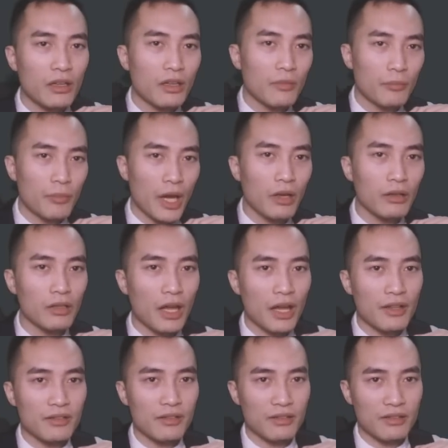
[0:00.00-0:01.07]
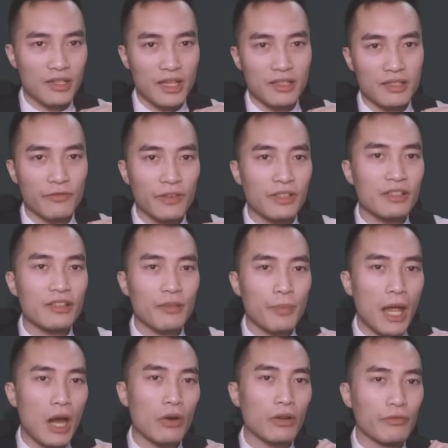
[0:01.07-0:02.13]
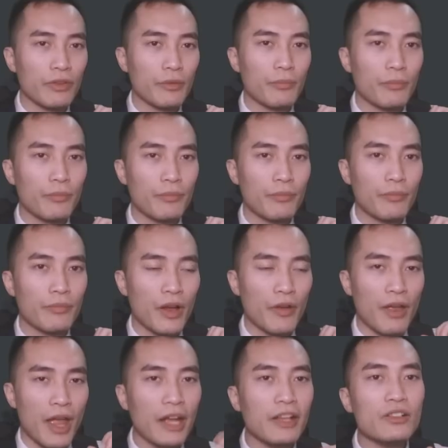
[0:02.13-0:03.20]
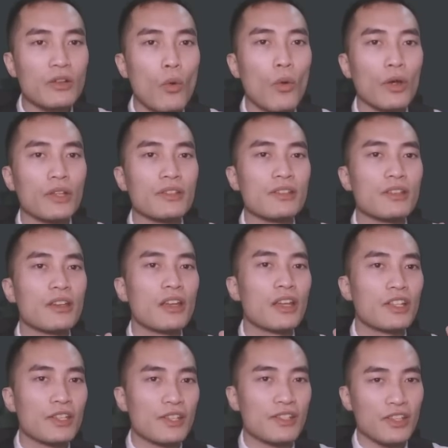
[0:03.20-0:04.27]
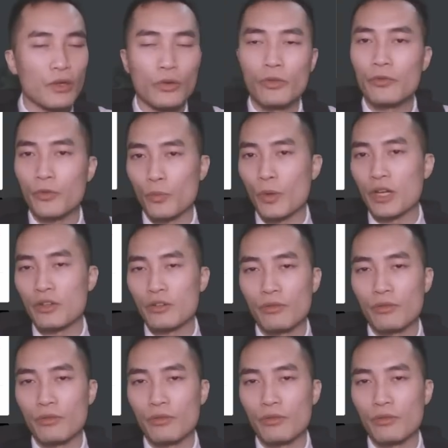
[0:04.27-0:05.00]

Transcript: Paralyze says it fixes the power of X coins to 0 for one turn.